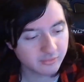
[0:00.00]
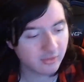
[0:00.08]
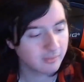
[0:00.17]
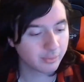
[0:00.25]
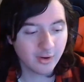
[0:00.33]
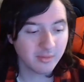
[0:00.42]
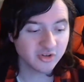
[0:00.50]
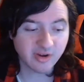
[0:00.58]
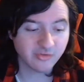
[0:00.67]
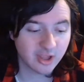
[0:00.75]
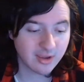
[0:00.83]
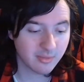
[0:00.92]
Pretty much
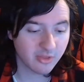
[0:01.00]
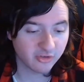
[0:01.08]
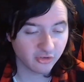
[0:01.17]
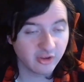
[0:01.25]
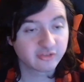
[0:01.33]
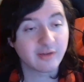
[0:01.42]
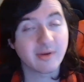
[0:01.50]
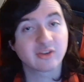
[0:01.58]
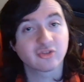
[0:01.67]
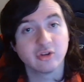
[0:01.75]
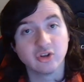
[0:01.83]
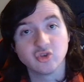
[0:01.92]
every game on this list I've
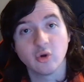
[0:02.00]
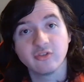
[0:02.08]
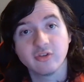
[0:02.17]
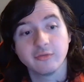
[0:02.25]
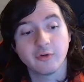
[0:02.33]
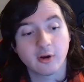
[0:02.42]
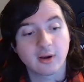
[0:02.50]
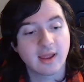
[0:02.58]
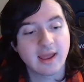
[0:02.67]
actually enjoyed so far.